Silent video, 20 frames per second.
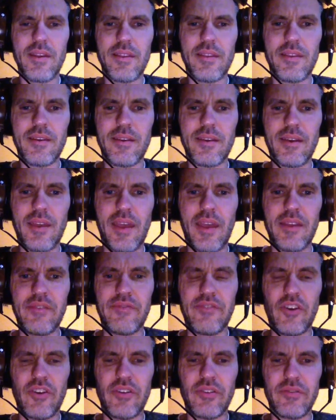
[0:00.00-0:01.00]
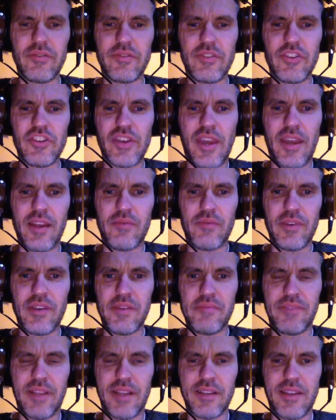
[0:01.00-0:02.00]
The headphone jack, where
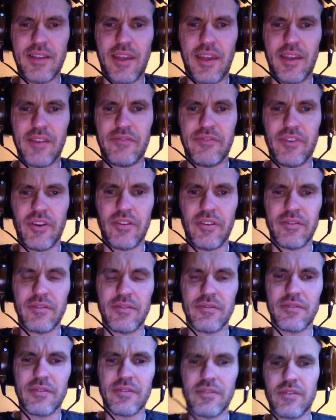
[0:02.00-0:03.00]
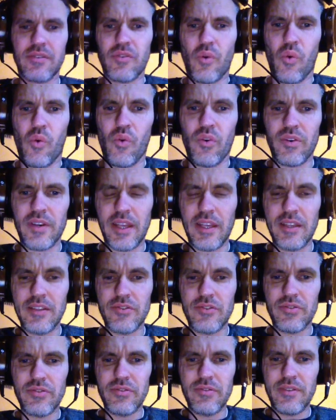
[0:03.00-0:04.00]
you plug the headphone cord
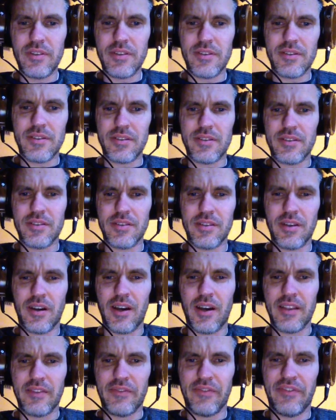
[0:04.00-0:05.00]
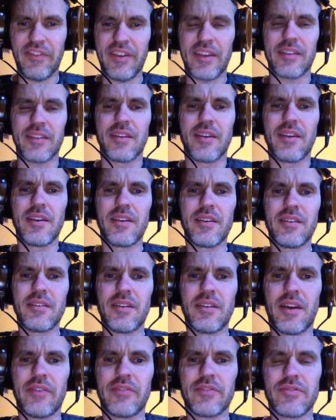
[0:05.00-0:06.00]
into, it's a tight fit.
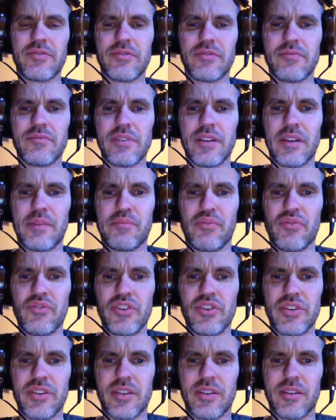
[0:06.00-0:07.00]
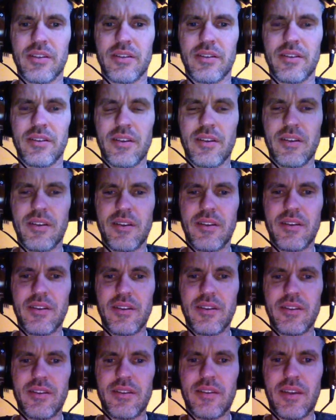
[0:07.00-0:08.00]
You have to sort of really push the
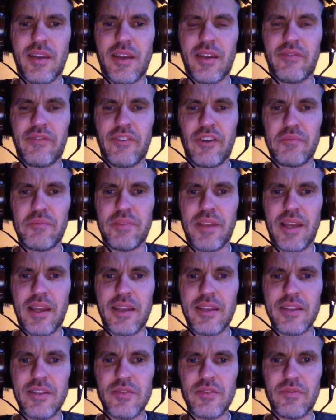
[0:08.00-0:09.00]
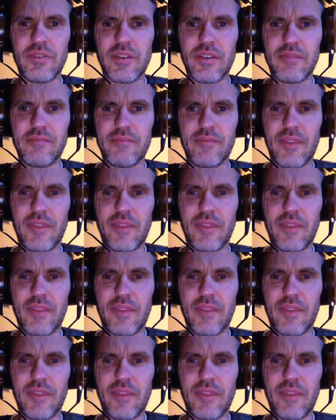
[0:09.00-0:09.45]
headphone plug into it.